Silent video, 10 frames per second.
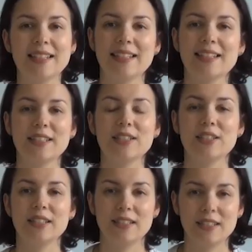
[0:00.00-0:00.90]

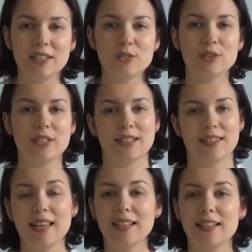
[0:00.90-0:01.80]
it's an interesting
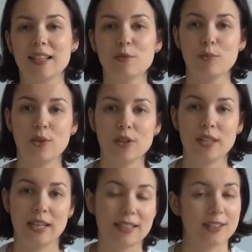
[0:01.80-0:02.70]
fact that more
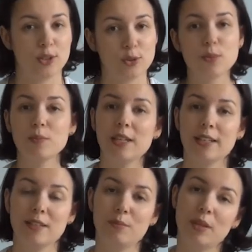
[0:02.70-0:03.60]
than 2
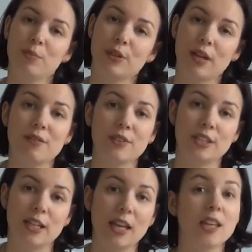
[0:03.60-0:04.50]
million people every
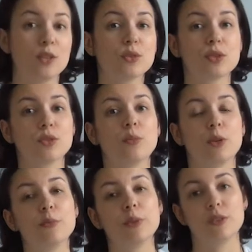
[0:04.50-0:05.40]
day use
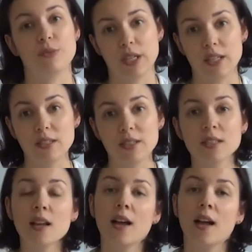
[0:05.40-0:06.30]
suburban
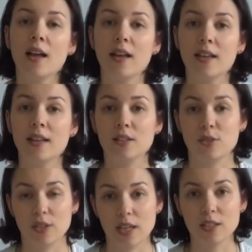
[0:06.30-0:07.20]
trains
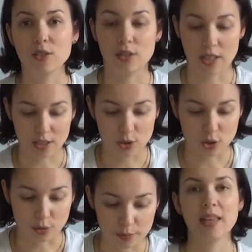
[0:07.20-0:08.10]
to get to their
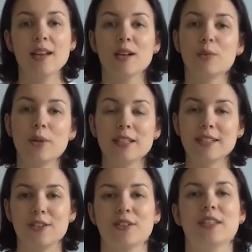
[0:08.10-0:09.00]
job.
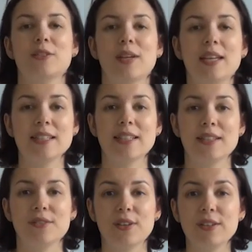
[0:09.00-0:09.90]
Quality of the trains
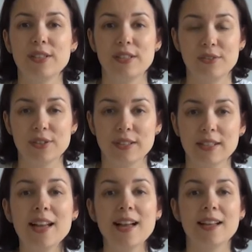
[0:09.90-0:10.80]
is very
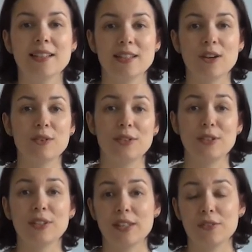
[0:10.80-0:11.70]
different. So
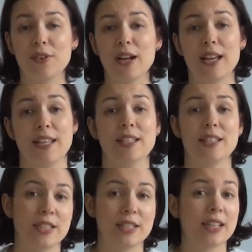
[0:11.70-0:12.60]
you can find
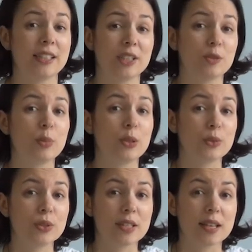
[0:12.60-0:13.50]
standard
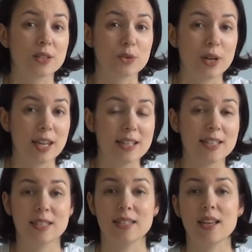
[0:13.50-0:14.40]
plus
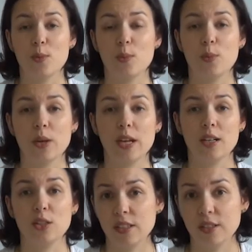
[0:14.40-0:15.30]
trains
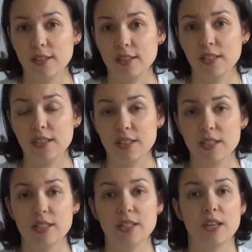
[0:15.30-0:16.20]
where there
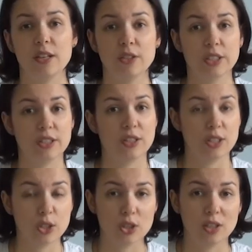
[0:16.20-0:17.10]
is air
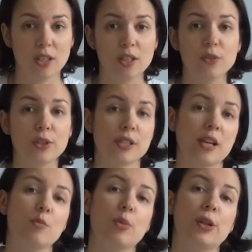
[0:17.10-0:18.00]
conditioning, for
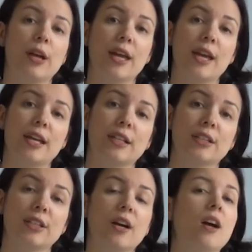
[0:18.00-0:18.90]
example,
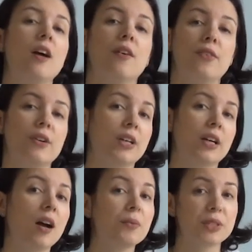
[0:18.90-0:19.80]
and very
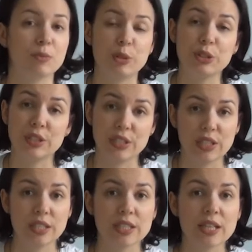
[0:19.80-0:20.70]
comfortable
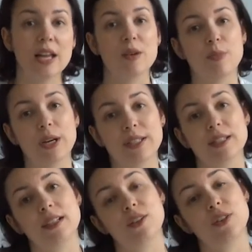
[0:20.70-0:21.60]
seats.
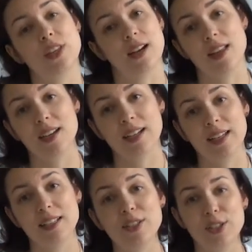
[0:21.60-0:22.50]
But on the other
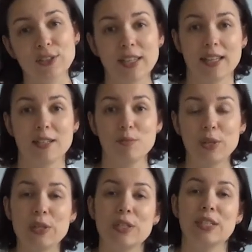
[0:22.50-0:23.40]
hand, you can
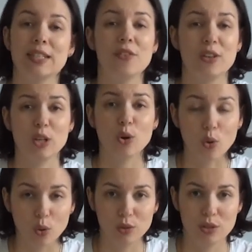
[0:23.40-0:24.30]
meet very
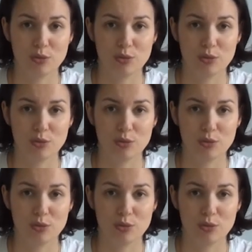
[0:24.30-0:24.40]
old